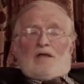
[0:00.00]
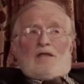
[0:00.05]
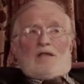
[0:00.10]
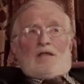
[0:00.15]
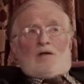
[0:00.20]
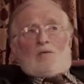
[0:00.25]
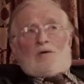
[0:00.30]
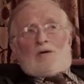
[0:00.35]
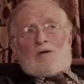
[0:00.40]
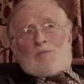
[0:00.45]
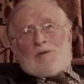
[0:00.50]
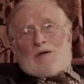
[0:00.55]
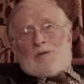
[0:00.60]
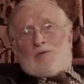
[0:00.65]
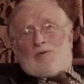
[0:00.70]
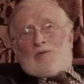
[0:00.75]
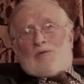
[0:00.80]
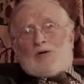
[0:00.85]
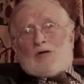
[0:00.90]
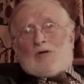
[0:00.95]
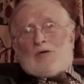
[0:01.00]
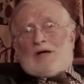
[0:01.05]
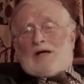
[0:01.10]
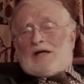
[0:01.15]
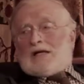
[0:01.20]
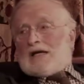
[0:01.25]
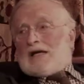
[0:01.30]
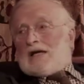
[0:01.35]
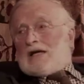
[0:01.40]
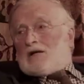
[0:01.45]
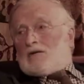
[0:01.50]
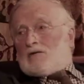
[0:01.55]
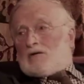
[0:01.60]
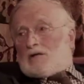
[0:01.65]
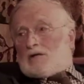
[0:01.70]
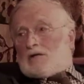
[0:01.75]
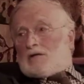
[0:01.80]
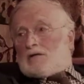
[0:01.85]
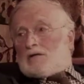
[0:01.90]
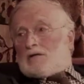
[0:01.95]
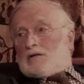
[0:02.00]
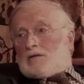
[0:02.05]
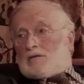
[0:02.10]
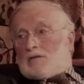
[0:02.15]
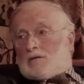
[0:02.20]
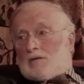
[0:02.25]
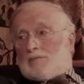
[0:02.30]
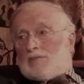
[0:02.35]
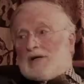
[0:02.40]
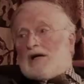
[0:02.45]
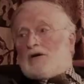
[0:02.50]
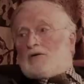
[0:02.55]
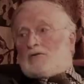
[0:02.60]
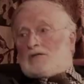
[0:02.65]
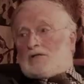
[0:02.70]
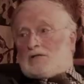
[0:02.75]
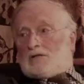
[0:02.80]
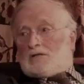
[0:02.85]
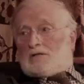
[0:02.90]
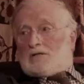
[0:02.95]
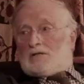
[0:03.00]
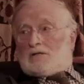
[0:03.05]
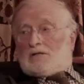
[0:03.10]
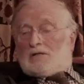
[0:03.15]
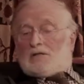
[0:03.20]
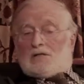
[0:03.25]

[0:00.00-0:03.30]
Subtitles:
And there were people who were quite angry about it.